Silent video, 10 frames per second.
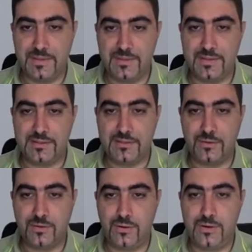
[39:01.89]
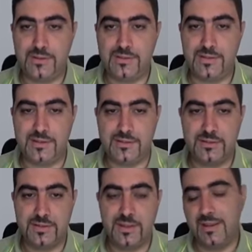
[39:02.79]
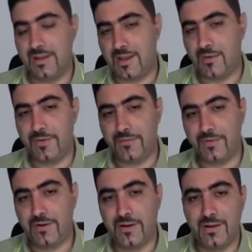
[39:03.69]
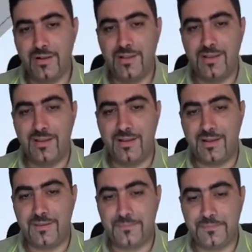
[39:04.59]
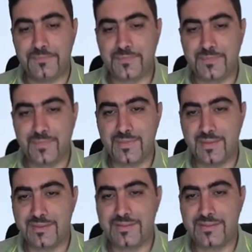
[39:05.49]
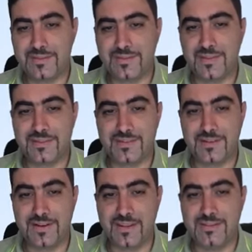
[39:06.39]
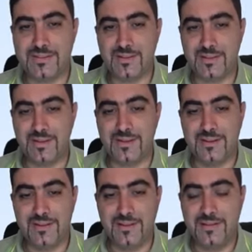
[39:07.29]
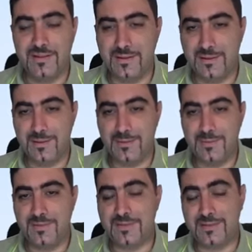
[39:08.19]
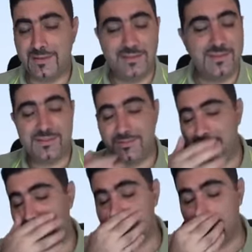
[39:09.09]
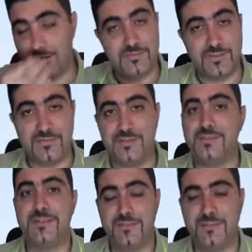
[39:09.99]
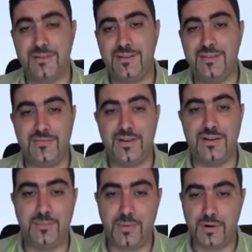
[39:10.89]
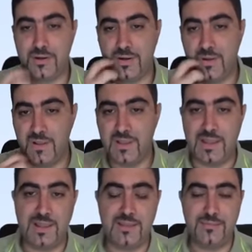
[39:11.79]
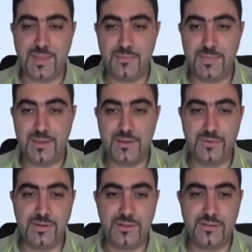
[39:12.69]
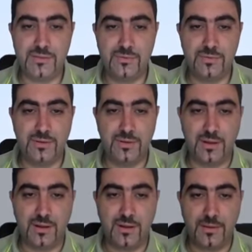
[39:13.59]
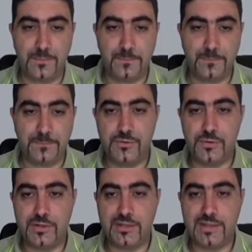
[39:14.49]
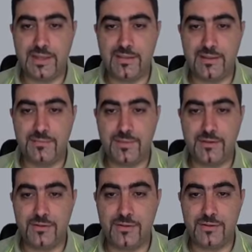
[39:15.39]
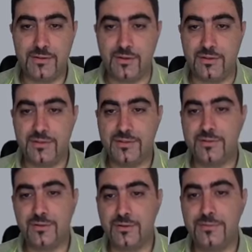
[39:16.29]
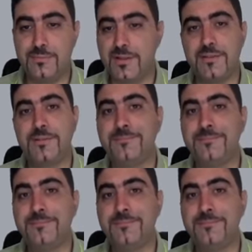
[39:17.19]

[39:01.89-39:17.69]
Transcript: And that's all it does. However, um, this this creates uh, this this makes a lot of difference in the final part and maybe you need to uh, you join it like that because, look, this is called the butt.